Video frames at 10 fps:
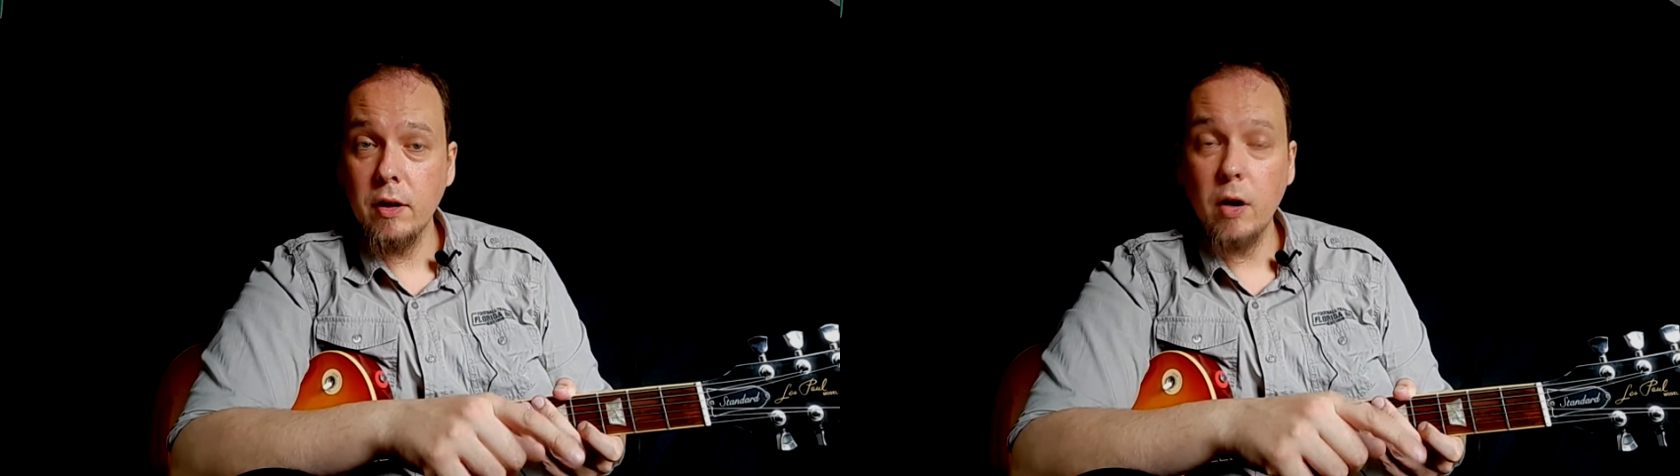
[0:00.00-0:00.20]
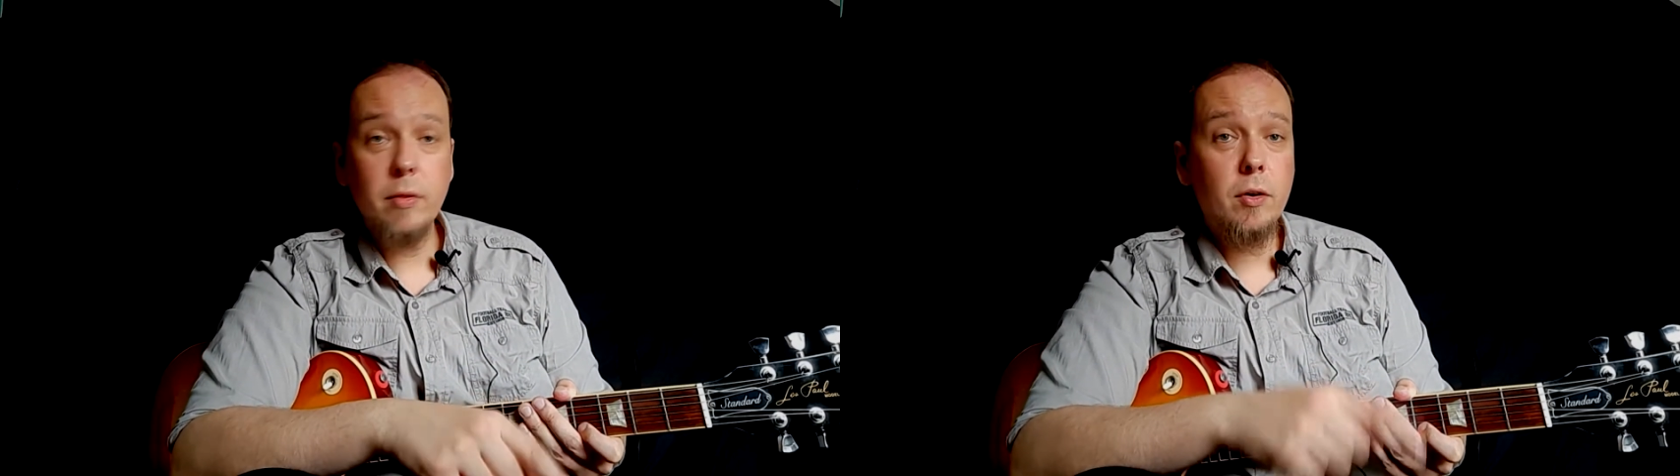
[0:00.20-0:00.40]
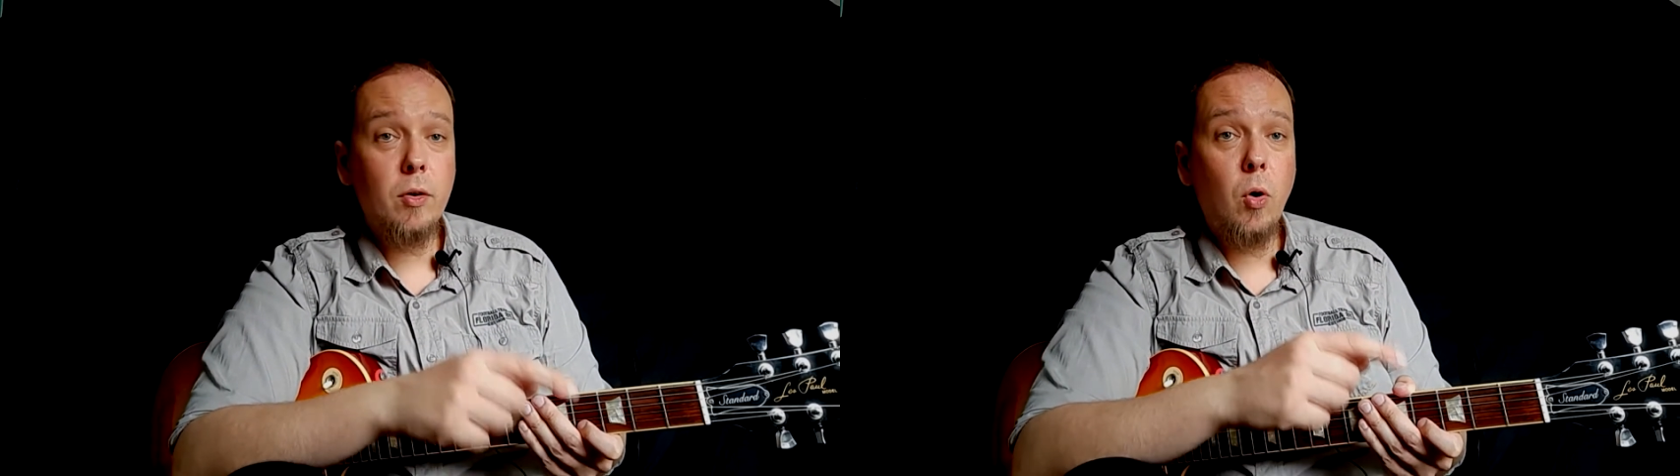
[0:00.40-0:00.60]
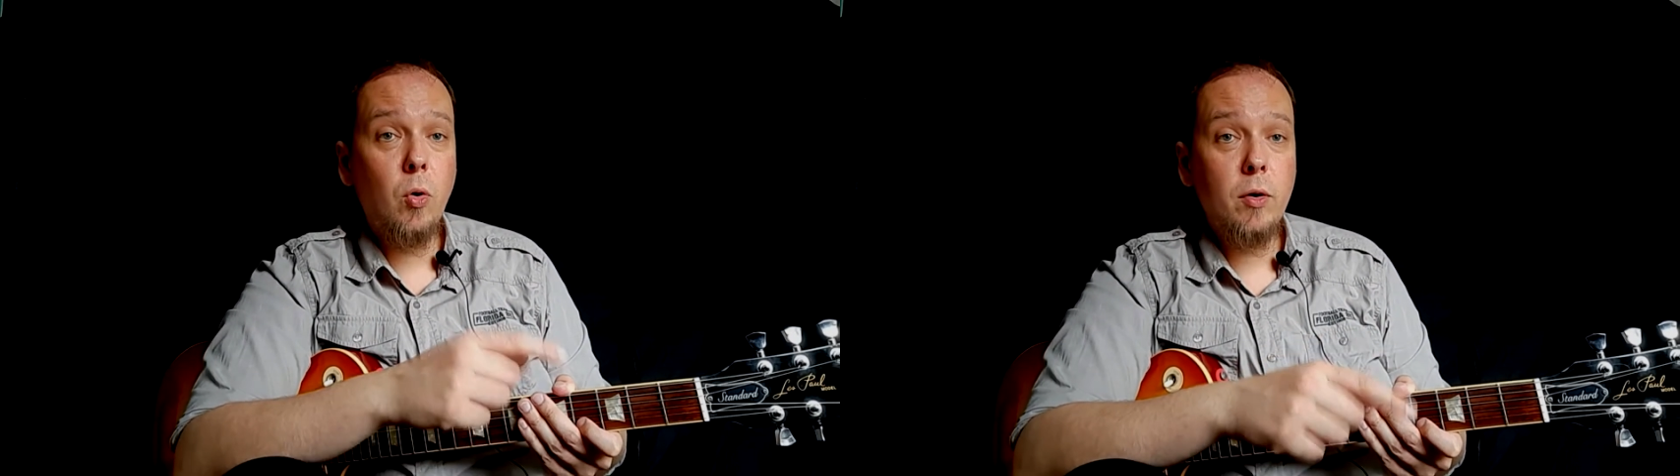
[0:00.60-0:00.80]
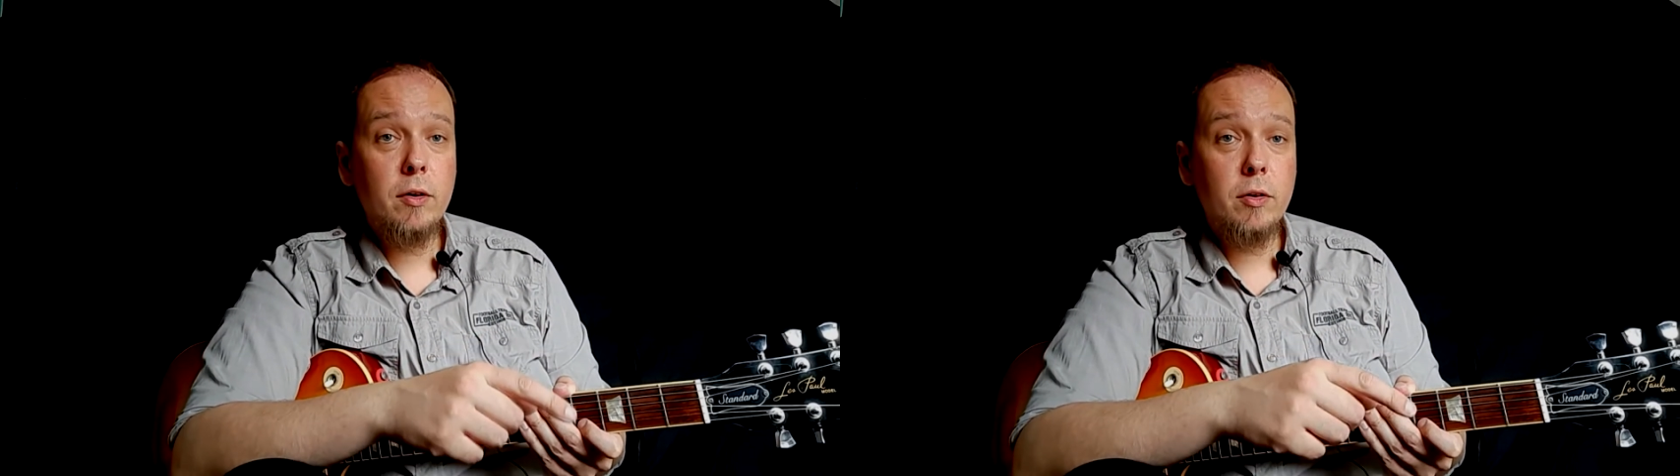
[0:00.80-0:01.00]
are the
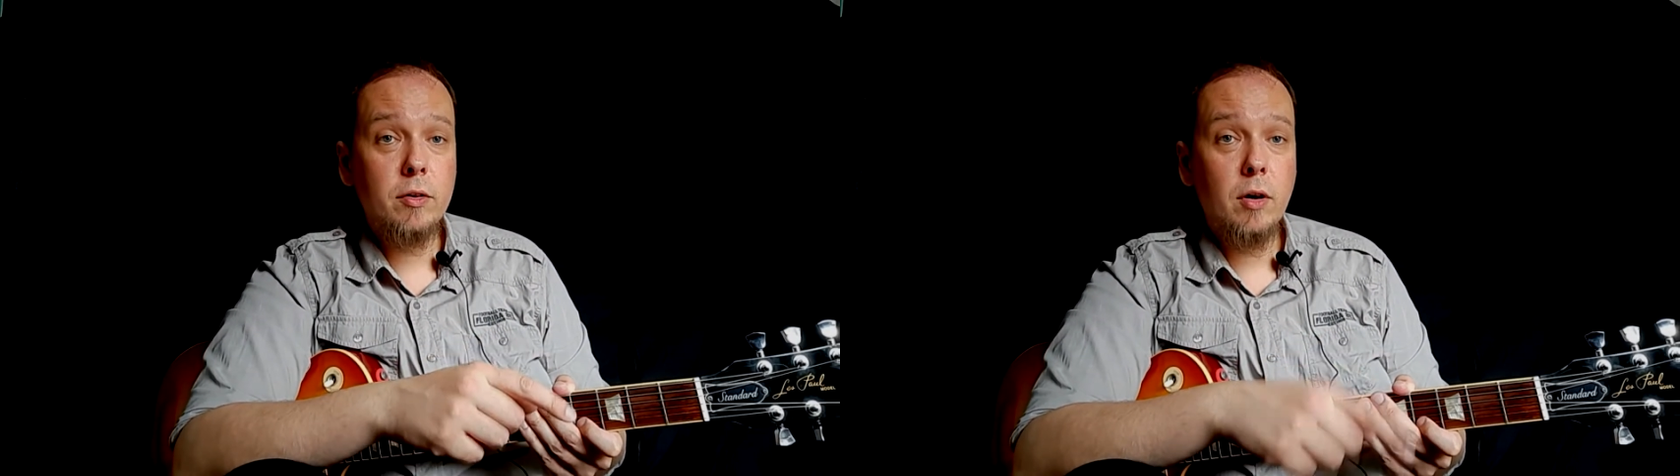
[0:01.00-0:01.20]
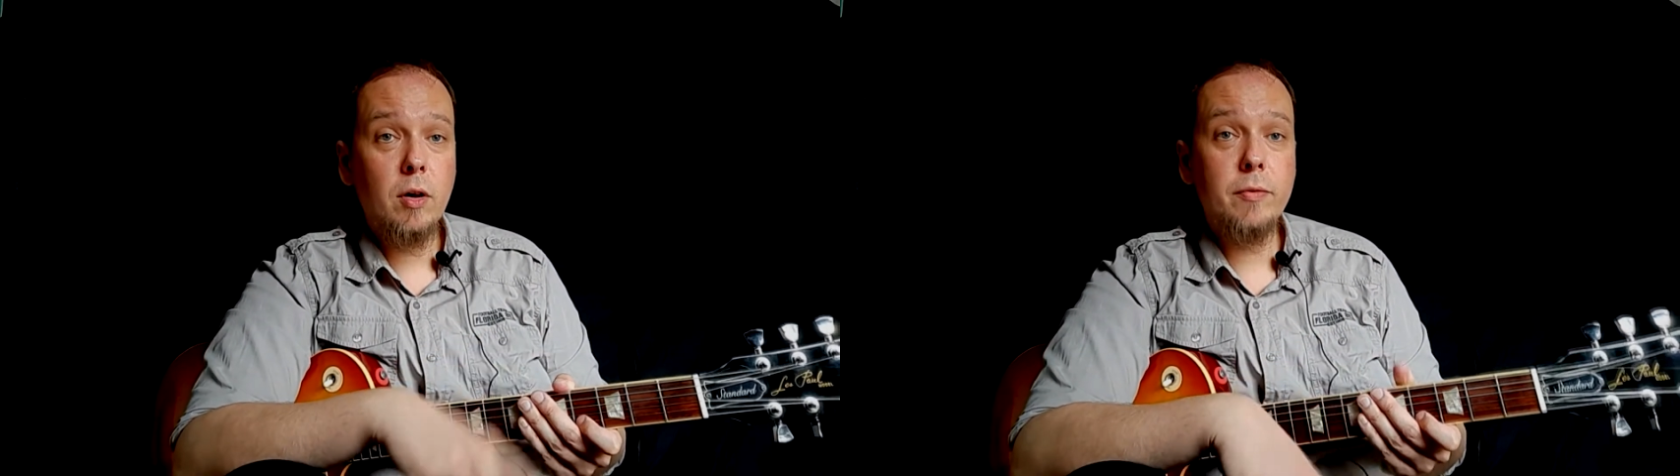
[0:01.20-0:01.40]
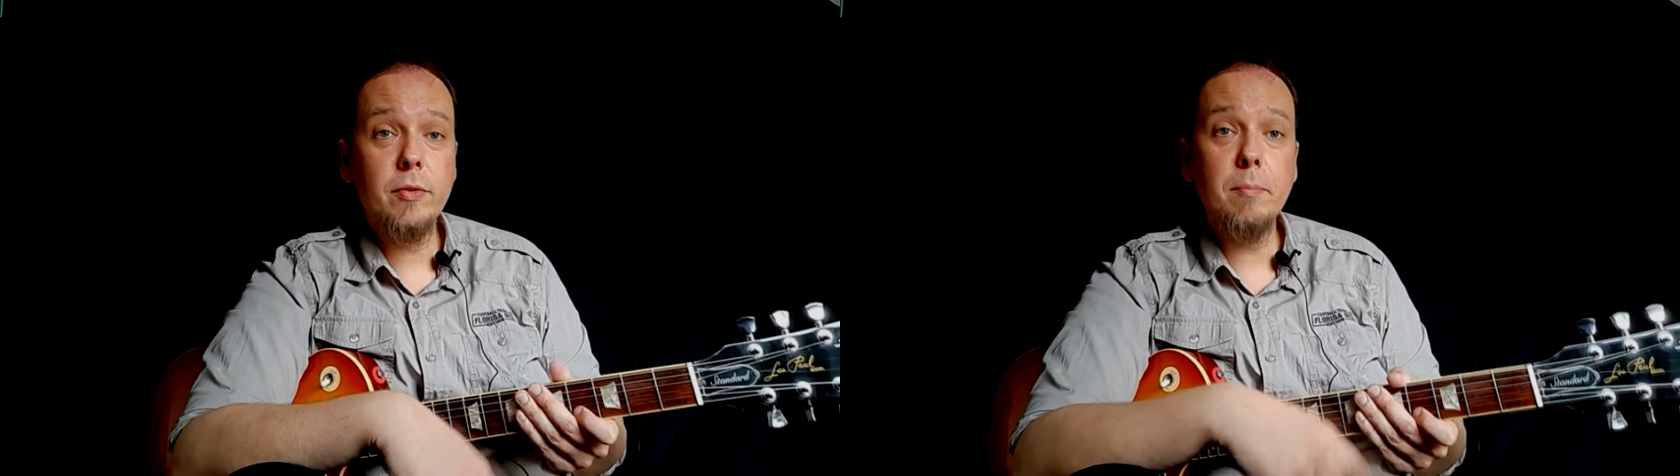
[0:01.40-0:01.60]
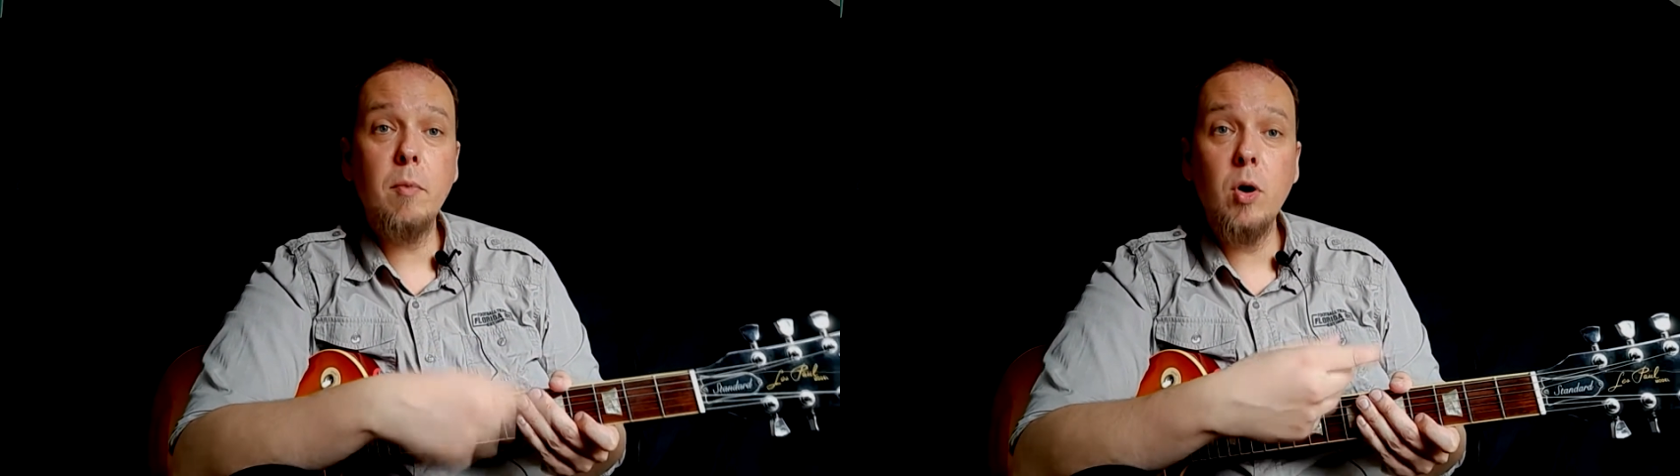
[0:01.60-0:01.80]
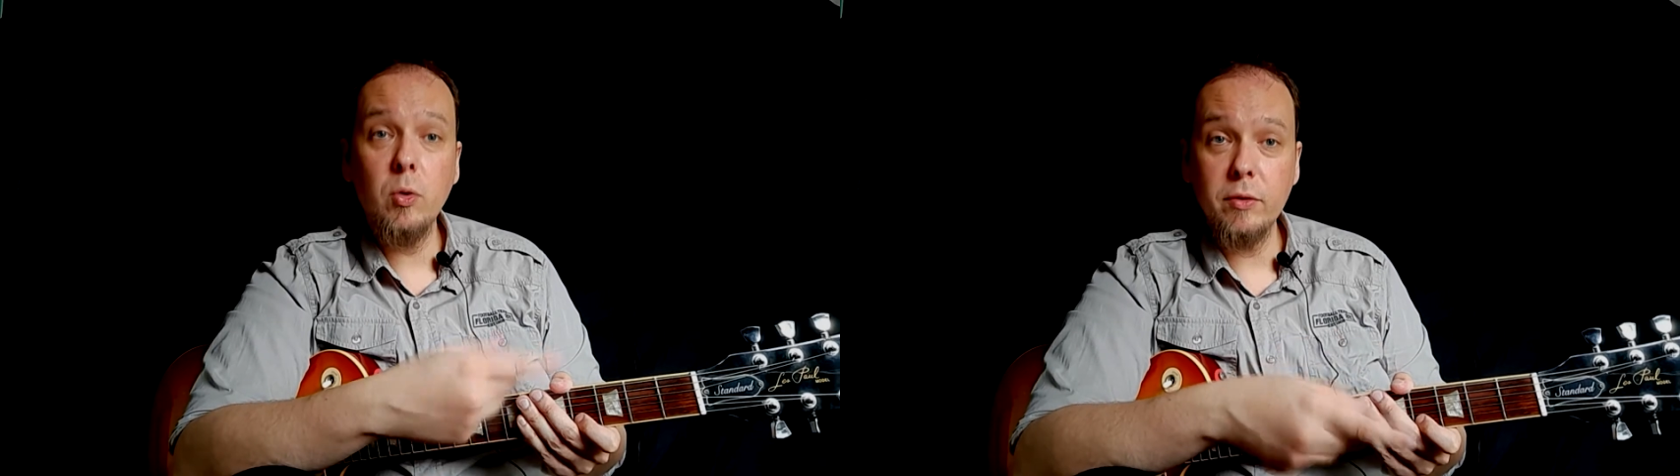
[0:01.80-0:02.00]
order of the
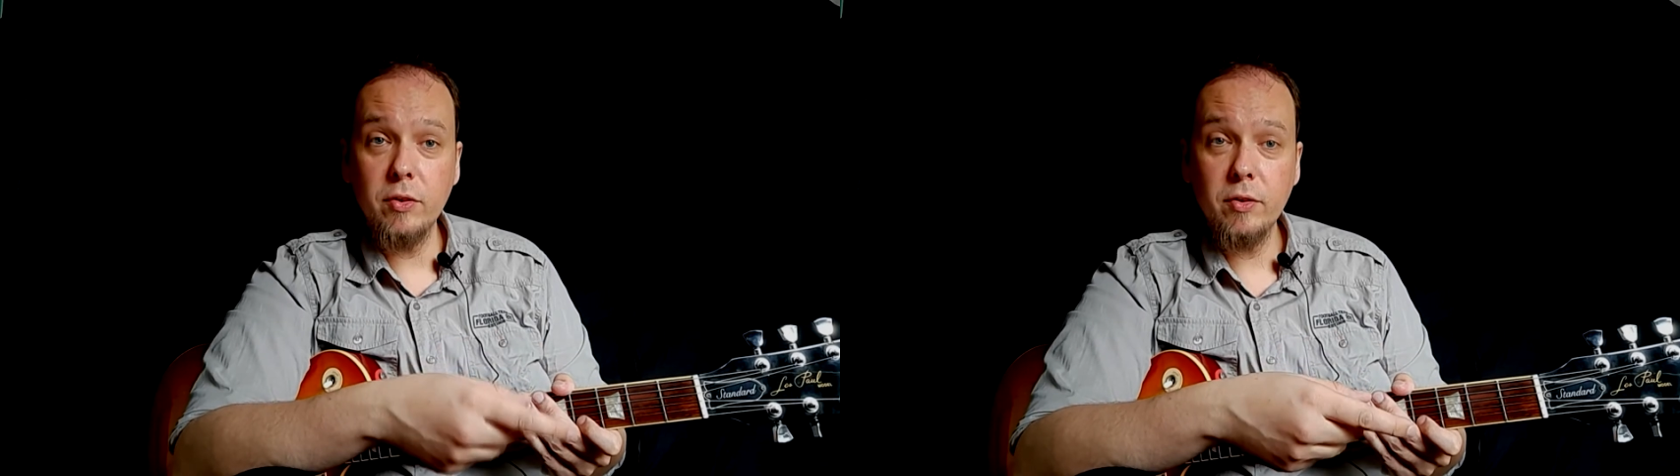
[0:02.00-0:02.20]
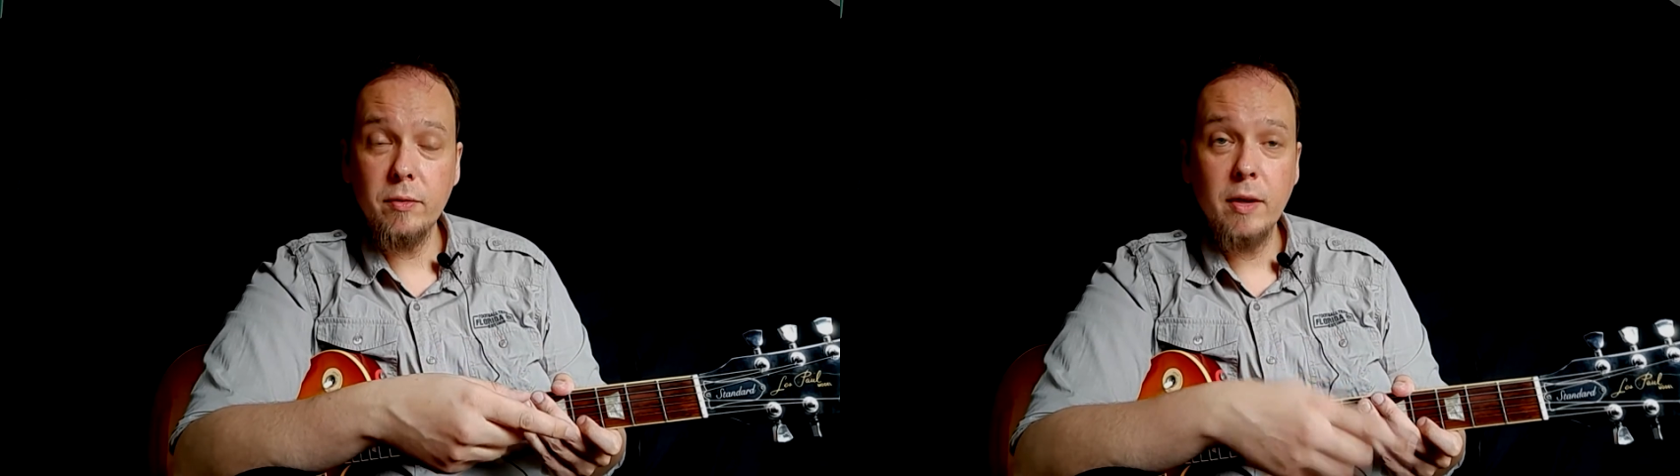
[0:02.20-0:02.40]
modes.